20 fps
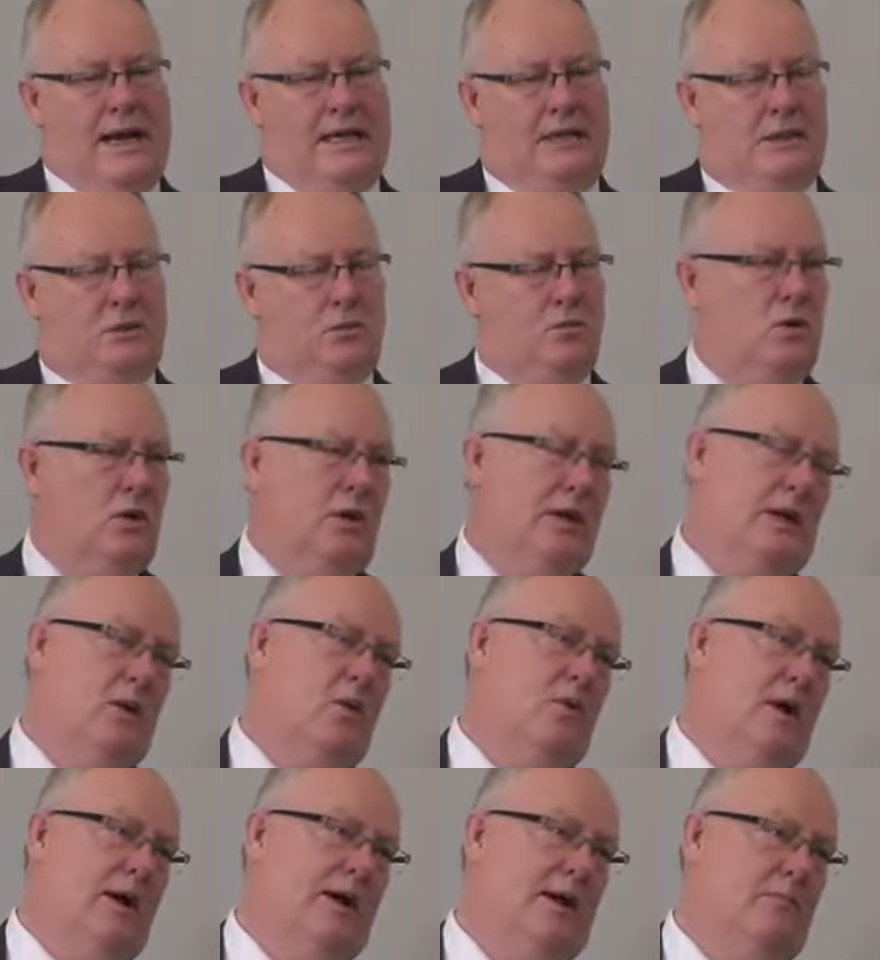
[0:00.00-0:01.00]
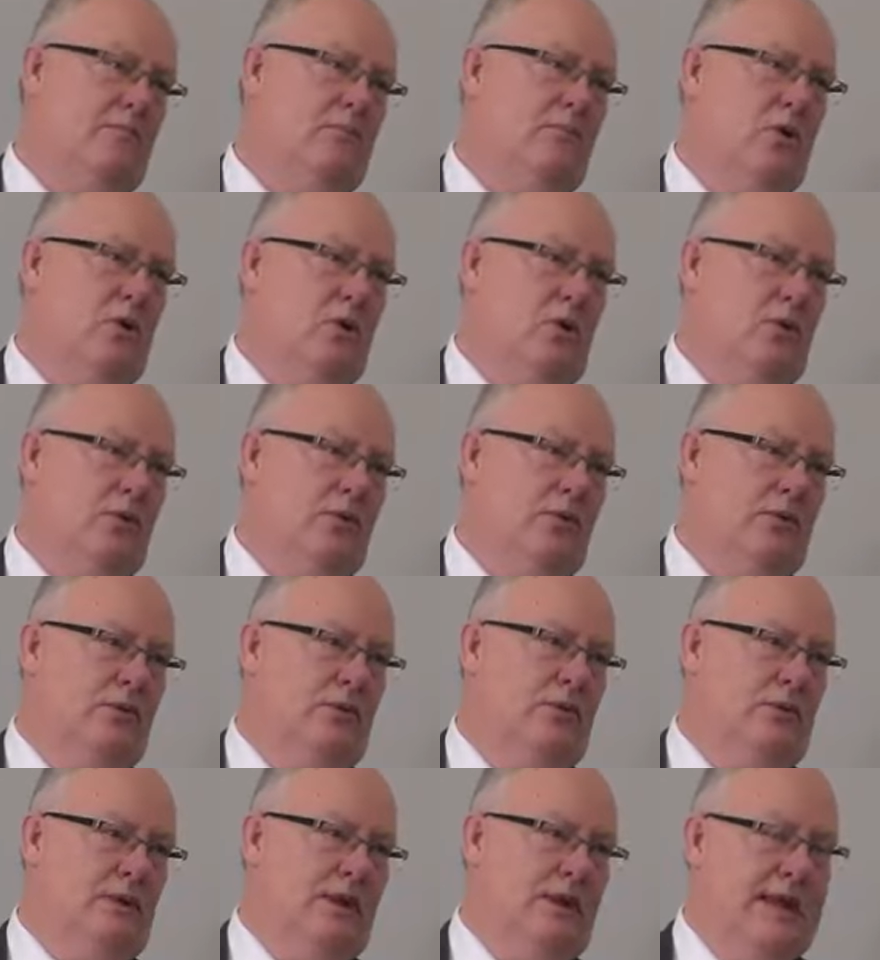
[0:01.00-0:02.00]
it's really quite important
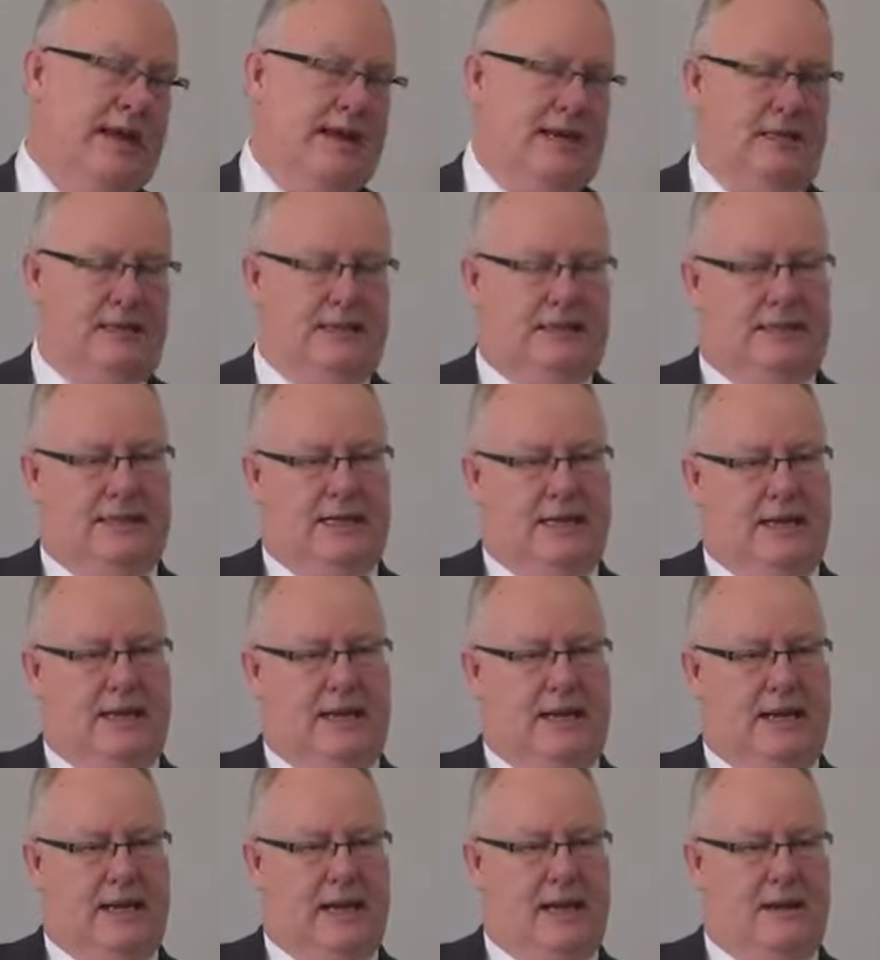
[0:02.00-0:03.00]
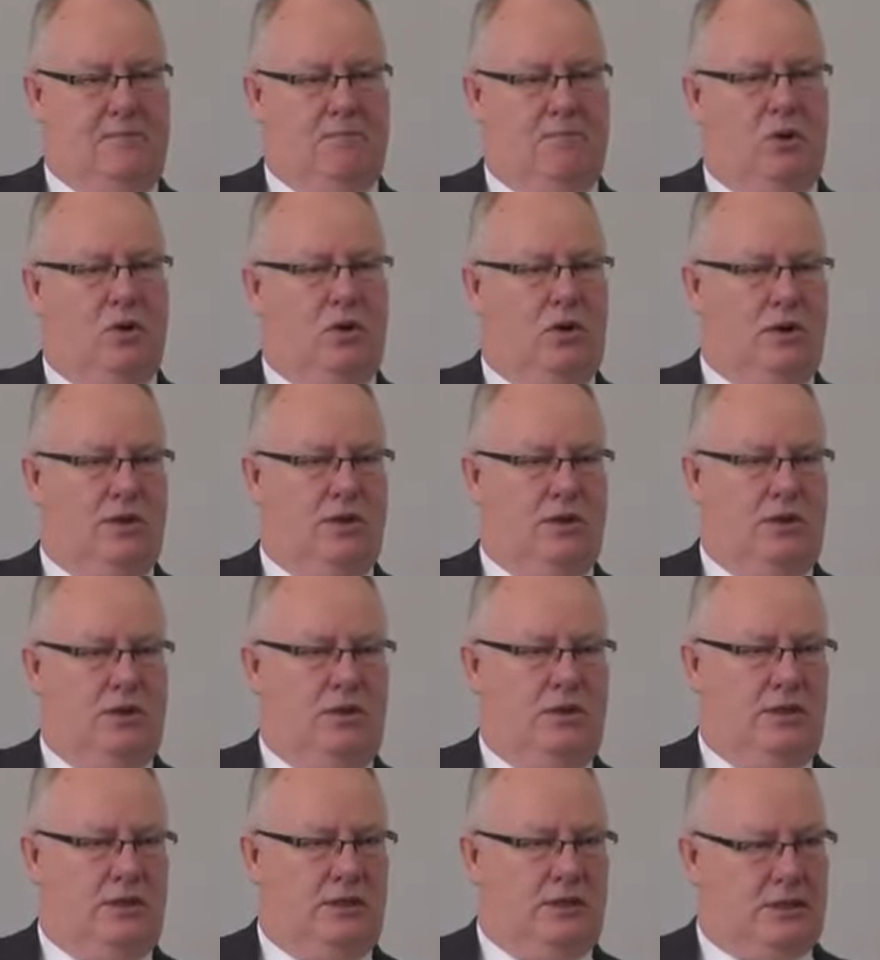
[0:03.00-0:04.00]
that uh,
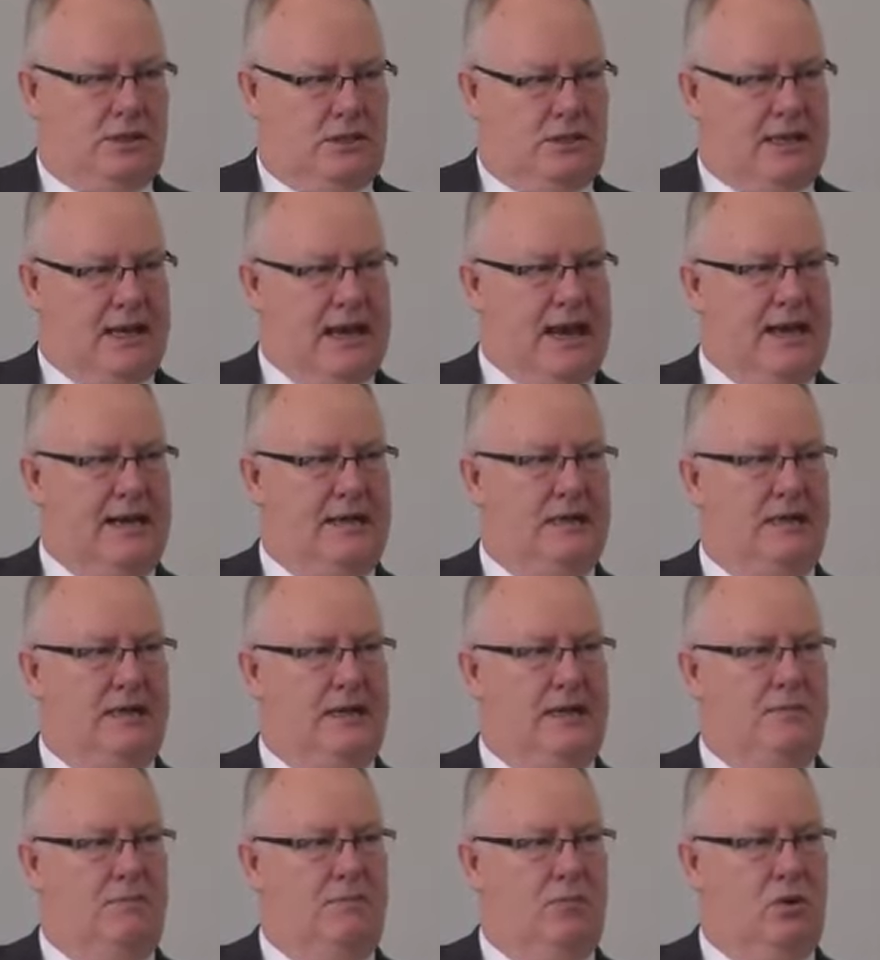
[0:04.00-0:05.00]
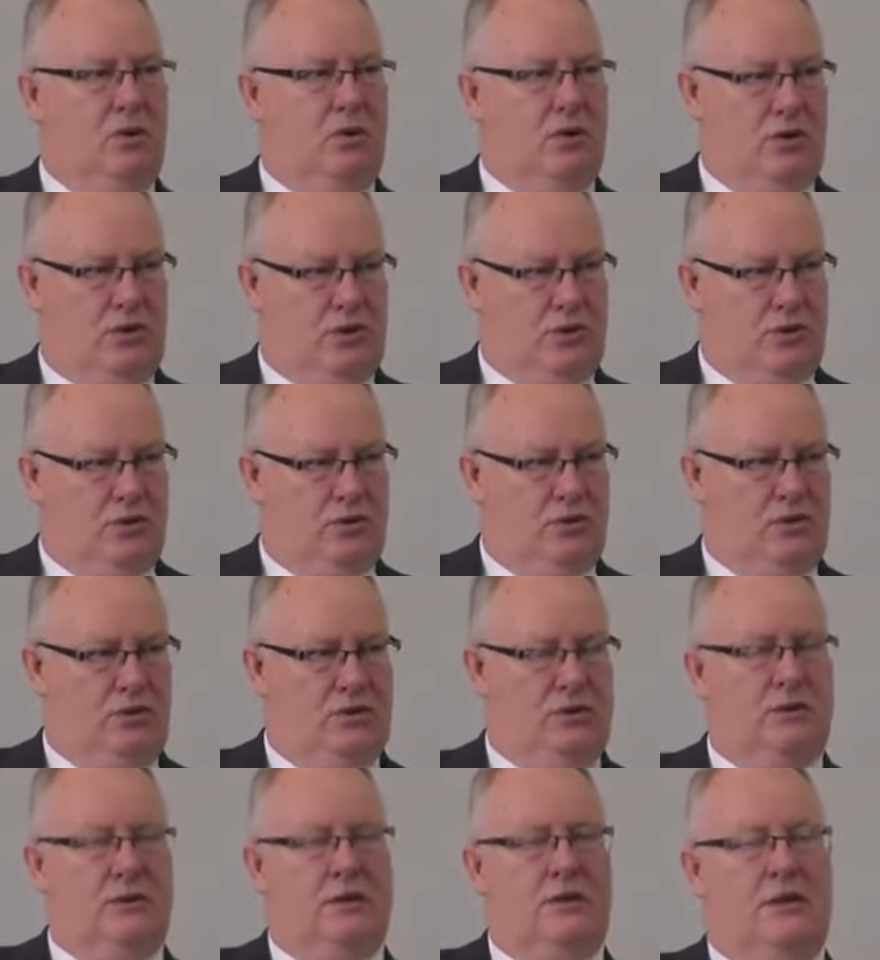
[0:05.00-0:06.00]
employees and
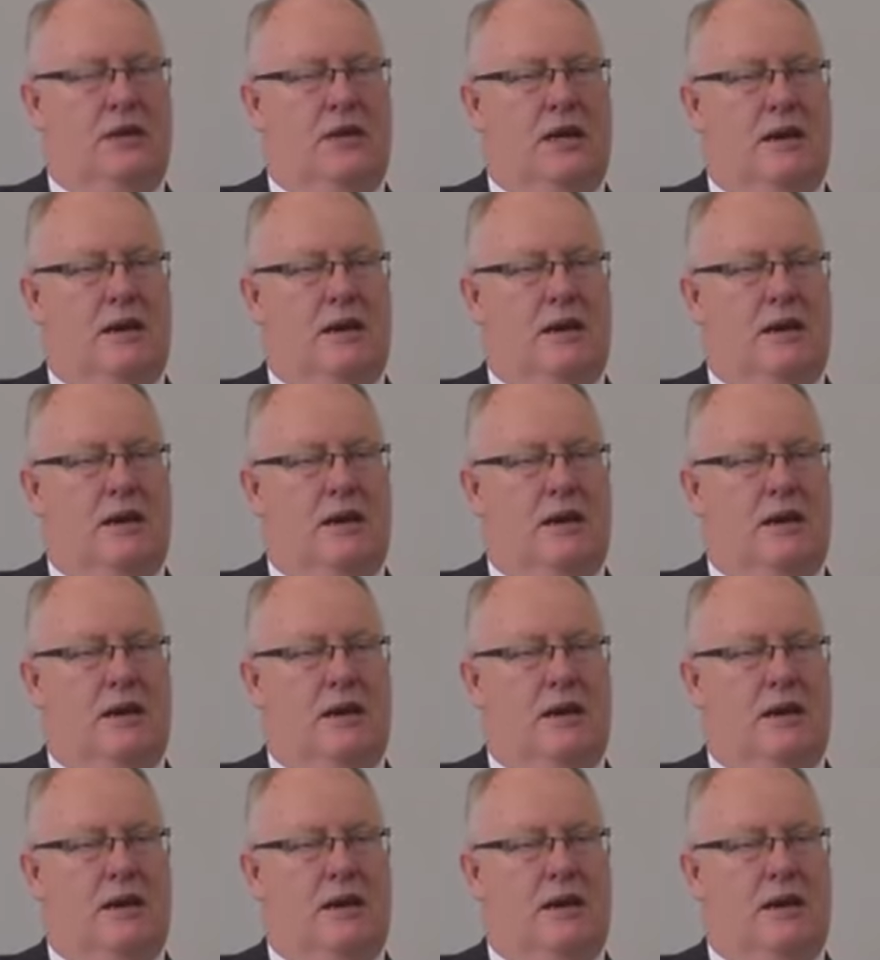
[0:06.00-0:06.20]
employers